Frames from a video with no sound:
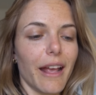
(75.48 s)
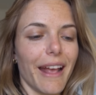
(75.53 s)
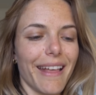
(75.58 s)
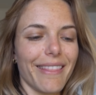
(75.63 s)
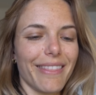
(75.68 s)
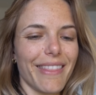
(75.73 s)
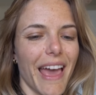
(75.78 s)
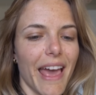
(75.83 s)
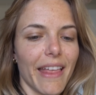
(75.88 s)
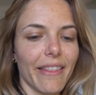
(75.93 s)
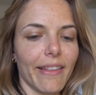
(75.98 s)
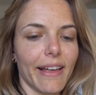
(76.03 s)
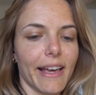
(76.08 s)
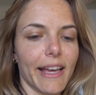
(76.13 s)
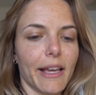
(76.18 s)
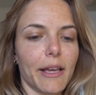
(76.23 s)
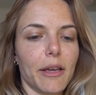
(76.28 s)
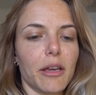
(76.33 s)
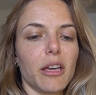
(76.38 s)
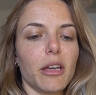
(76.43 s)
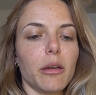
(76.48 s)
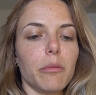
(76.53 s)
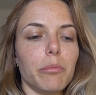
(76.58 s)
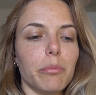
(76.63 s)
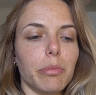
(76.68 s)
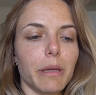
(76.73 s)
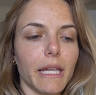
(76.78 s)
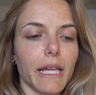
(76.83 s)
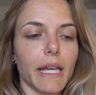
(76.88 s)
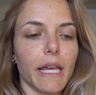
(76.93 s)
And then like
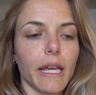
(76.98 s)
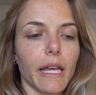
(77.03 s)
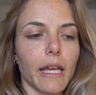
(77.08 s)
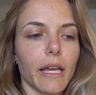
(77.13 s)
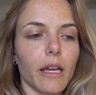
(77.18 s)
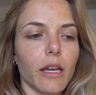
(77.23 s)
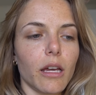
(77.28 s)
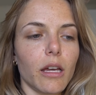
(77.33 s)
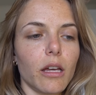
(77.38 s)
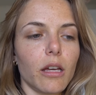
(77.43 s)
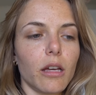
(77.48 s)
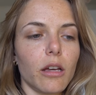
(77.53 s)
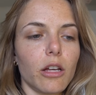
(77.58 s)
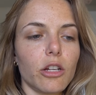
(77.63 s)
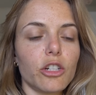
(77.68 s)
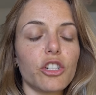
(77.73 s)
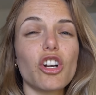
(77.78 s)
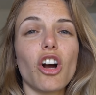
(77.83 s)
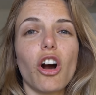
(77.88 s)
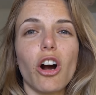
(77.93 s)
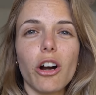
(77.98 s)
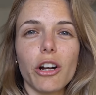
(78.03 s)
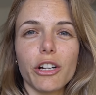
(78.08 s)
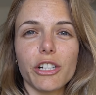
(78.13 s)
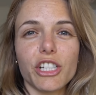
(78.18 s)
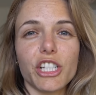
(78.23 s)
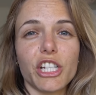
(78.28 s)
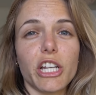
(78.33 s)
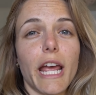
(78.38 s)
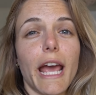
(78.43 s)
being
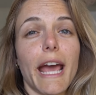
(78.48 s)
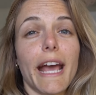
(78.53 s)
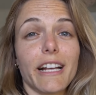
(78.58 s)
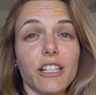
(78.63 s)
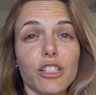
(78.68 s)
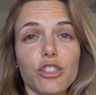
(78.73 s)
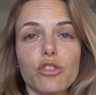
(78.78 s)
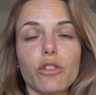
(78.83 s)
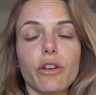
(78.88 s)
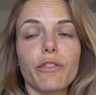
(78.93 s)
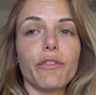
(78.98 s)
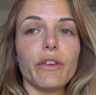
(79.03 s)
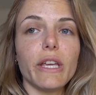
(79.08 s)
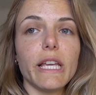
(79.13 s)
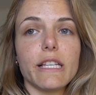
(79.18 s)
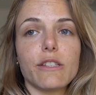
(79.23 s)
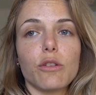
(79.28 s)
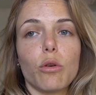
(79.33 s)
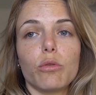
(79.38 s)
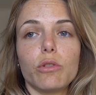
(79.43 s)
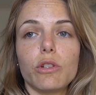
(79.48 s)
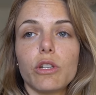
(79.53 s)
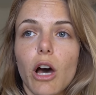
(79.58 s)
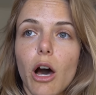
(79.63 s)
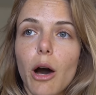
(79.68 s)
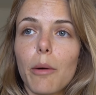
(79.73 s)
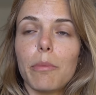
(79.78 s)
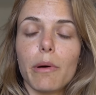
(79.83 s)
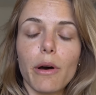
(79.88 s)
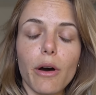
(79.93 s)
charged extra fees on
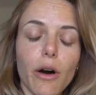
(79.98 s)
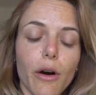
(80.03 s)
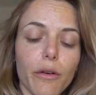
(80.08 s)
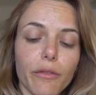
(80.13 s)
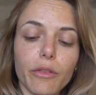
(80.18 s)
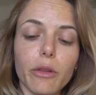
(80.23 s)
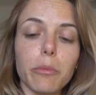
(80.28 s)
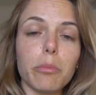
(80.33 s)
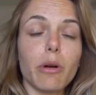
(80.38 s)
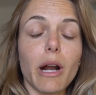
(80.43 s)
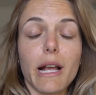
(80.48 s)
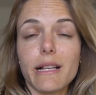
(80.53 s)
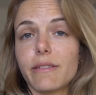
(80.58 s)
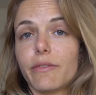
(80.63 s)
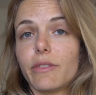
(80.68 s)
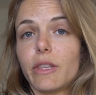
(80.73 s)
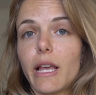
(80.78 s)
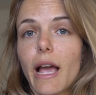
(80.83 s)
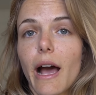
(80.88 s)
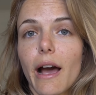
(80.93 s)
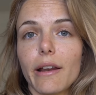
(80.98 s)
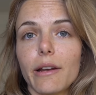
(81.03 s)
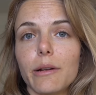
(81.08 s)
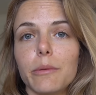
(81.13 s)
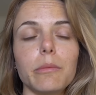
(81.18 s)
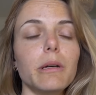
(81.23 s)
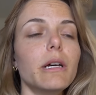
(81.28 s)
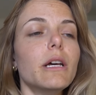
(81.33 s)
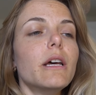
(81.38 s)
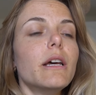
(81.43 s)
top of the price of the
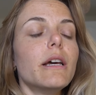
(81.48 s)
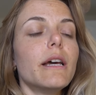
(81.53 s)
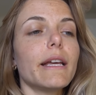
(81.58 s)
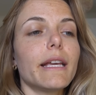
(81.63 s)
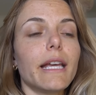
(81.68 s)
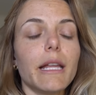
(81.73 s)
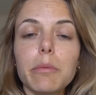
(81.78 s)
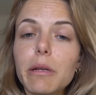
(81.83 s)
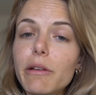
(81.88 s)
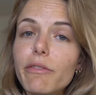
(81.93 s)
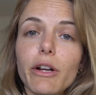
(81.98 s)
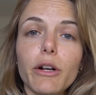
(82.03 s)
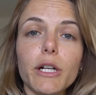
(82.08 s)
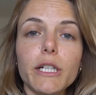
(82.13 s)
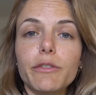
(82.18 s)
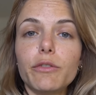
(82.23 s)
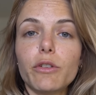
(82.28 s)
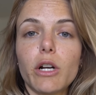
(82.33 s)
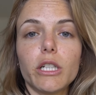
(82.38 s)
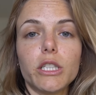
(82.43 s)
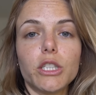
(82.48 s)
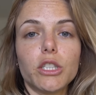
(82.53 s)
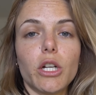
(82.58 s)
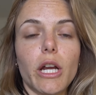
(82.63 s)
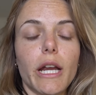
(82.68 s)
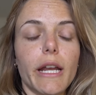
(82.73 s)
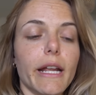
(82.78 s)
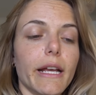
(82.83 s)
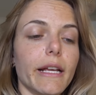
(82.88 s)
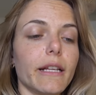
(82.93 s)
item can be very
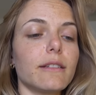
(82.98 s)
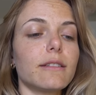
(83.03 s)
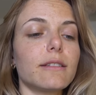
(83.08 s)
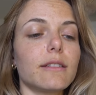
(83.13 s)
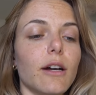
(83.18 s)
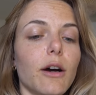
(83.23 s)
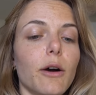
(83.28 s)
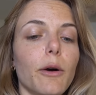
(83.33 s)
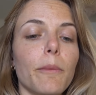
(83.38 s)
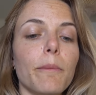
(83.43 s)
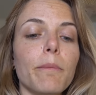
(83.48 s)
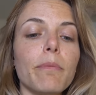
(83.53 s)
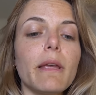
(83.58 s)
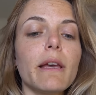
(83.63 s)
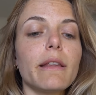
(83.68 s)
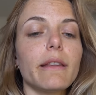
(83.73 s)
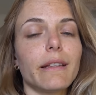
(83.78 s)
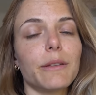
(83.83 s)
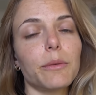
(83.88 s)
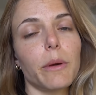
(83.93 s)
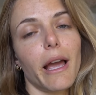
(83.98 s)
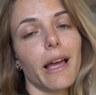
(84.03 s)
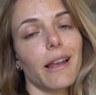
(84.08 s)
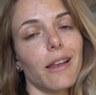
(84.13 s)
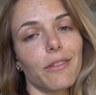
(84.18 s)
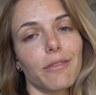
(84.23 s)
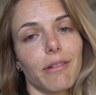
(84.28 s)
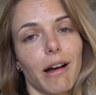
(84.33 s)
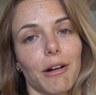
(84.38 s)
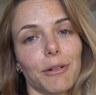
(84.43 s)
frustrating. So that's why I
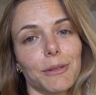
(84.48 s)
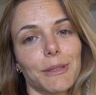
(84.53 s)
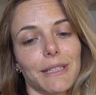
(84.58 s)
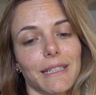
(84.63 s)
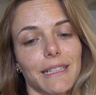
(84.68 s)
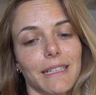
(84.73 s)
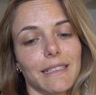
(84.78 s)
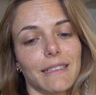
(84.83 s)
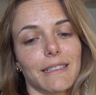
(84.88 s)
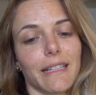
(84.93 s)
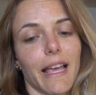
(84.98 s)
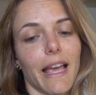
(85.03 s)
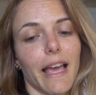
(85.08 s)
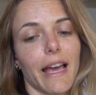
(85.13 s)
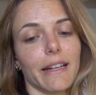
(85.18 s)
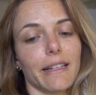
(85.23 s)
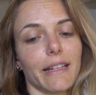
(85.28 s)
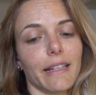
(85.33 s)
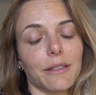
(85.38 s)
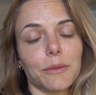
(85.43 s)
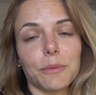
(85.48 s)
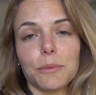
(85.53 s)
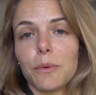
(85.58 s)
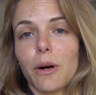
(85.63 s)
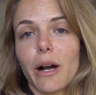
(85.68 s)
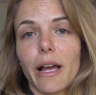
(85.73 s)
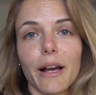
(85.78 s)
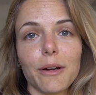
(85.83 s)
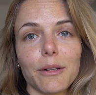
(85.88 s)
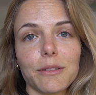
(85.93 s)
love OASEAS, and that's
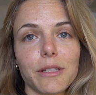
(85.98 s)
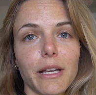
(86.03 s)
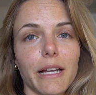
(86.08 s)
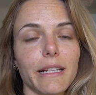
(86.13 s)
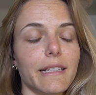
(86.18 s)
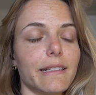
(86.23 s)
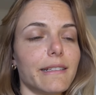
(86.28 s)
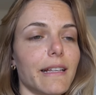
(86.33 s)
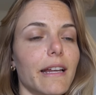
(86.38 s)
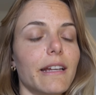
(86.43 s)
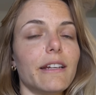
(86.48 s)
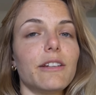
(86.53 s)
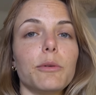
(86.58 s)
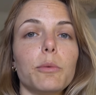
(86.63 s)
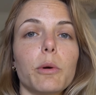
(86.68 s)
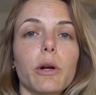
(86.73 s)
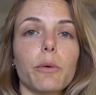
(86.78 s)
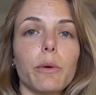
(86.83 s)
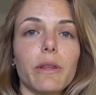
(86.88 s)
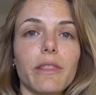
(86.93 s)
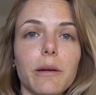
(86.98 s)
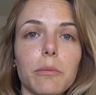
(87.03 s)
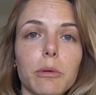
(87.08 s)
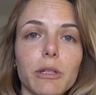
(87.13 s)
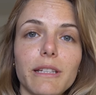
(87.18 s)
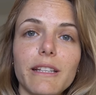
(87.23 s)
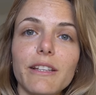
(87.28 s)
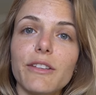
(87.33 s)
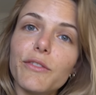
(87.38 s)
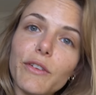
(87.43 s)
why also I decided to work with them
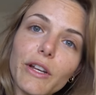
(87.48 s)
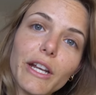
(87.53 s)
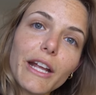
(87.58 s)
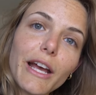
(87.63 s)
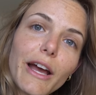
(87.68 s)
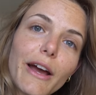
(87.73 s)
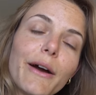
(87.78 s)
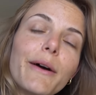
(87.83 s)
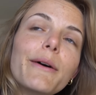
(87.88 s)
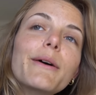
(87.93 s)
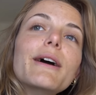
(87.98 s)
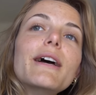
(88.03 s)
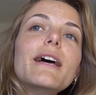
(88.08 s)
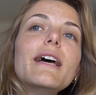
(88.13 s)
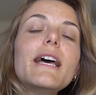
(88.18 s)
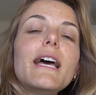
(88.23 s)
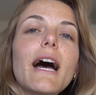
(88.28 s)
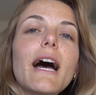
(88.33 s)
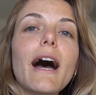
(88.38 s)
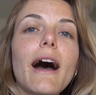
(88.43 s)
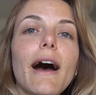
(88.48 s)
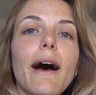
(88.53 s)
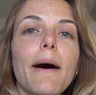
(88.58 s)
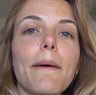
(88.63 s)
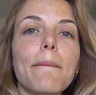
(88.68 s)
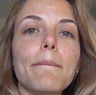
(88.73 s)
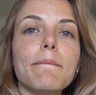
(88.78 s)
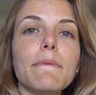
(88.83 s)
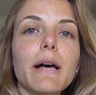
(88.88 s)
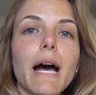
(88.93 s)
on this video.
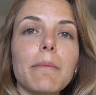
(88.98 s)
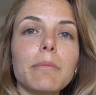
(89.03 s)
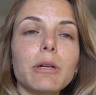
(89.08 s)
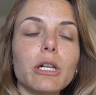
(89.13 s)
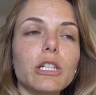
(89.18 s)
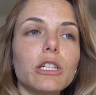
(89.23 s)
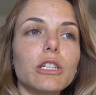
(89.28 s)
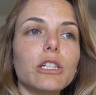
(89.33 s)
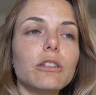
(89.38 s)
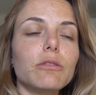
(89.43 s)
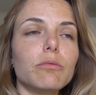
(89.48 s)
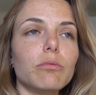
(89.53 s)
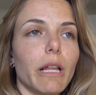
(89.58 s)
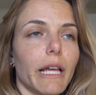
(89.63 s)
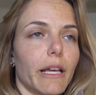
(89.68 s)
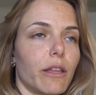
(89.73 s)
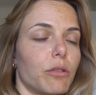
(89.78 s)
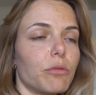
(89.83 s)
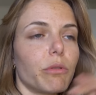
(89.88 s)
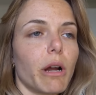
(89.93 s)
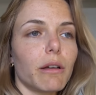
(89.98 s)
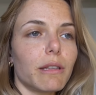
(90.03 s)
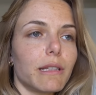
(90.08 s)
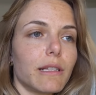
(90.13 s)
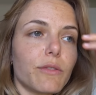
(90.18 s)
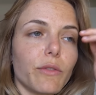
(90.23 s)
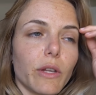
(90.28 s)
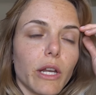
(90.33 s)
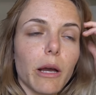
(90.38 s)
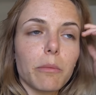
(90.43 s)
I'm gonna, like, throughout
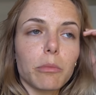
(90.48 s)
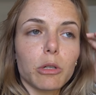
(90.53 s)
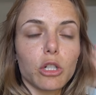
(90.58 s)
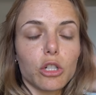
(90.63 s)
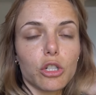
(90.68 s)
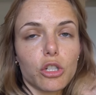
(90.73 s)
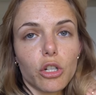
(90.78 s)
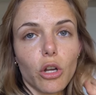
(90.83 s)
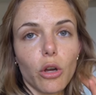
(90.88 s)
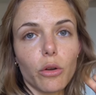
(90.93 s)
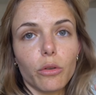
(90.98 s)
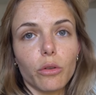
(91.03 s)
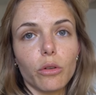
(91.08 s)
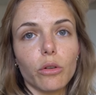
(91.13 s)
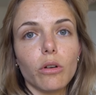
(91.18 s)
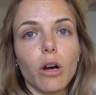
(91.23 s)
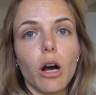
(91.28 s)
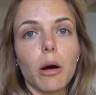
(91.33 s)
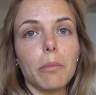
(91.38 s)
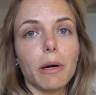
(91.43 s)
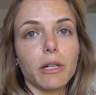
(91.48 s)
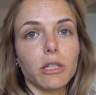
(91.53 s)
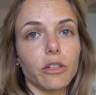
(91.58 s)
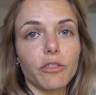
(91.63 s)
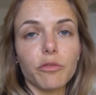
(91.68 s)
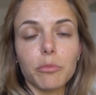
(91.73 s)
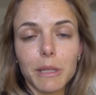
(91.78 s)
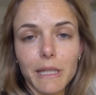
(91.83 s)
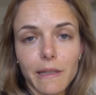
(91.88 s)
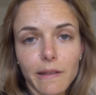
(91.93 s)
this video I'm gonna show you a bunch
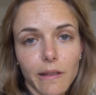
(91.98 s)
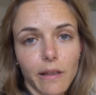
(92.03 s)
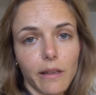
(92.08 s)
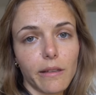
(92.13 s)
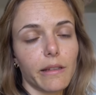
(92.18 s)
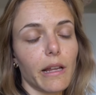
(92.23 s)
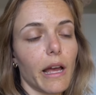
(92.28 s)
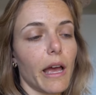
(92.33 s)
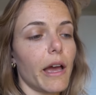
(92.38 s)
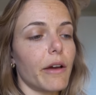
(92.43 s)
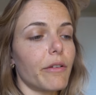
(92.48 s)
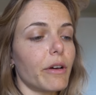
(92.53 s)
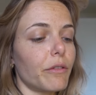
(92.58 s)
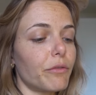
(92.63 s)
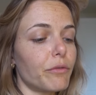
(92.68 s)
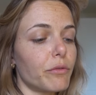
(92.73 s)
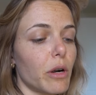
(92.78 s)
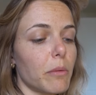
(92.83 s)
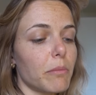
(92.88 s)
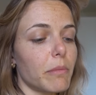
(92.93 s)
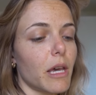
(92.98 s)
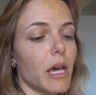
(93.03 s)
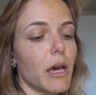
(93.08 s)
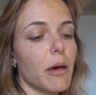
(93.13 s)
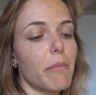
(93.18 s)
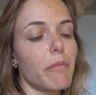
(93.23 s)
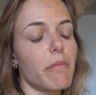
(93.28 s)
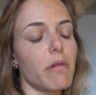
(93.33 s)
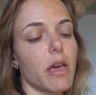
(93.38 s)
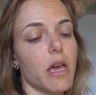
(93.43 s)
of pieces that I have from
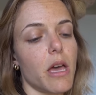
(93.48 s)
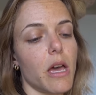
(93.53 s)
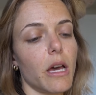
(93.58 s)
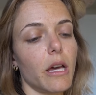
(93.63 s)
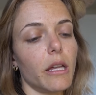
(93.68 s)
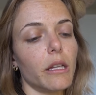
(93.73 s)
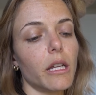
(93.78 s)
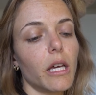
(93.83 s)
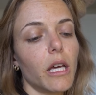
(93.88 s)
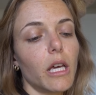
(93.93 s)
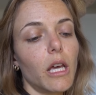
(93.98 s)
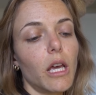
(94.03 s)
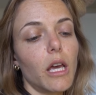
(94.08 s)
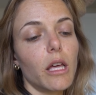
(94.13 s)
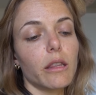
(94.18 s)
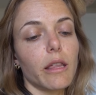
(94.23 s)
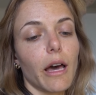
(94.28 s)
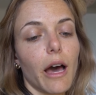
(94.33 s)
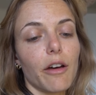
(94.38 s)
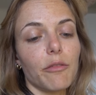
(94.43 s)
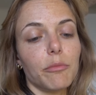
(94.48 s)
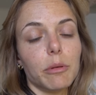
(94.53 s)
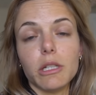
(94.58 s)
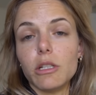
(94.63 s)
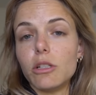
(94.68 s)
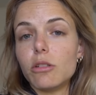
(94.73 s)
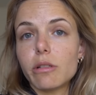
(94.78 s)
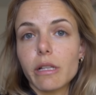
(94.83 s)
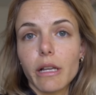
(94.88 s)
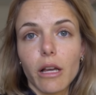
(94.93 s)
them and that I've been
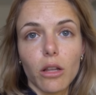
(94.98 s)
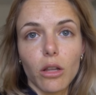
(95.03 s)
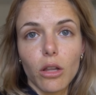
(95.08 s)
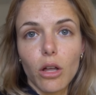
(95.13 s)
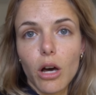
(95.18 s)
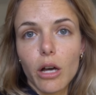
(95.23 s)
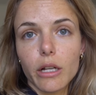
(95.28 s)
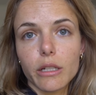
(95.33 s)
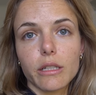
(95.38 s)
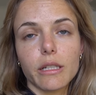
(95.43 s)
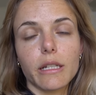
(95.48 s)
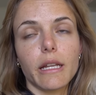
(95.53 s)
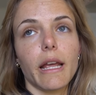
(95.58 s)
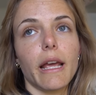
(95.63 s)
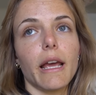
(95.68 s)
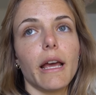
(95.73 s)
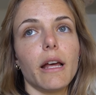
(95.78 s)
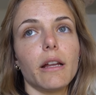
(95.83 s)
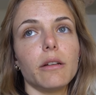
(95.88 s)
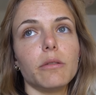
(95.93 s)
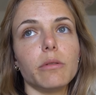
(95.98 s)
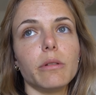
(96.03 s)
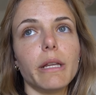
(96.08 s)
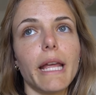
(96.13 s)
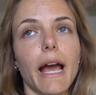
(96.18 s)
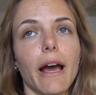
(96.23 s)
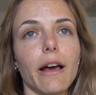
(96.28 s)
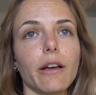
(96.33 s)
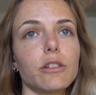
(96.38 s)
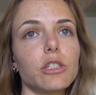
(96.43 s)
using a lot, and
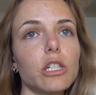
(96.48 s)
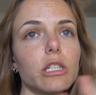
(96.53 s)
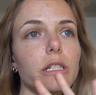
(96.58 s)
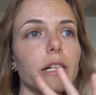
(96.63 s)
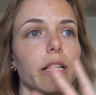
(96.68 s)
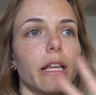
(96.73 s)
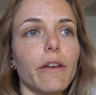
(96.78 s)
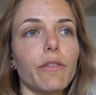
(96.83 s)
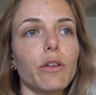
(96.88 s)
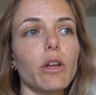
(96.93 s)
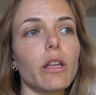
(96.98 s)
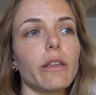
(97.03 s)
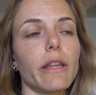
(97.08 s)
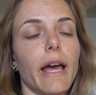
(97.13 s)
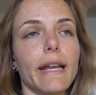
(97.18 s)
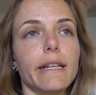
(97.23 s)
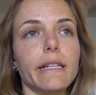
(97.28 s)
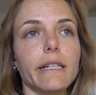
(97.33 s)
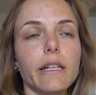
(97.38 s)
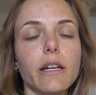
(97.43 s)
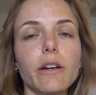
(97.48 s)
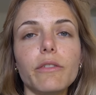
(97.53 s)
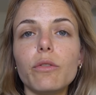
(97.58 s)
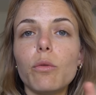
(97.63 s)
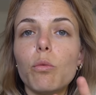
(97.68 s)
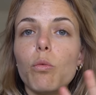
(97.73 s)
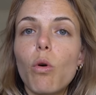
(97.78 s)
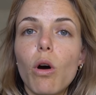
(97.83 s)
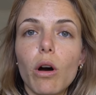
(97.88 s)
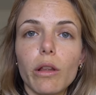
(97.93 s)
yeah, just to give you an idea of
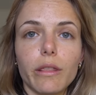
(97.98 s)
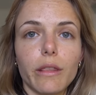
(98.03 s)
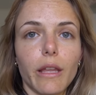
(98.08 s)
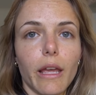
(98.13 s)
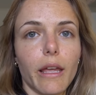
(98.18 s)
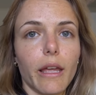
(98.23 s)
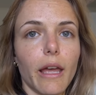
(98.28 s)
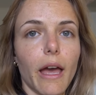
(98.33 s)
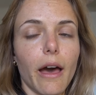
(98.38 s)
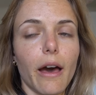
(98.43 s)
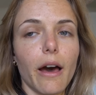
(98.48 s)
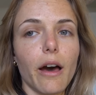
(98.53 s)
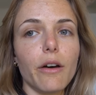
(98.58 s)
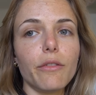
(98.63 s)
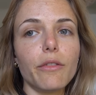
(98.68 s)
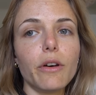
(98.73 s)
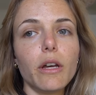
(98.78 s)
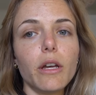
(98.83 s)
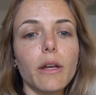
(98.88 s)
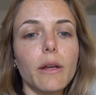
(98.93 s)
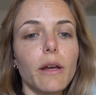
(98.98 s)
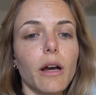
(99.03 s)
what they have.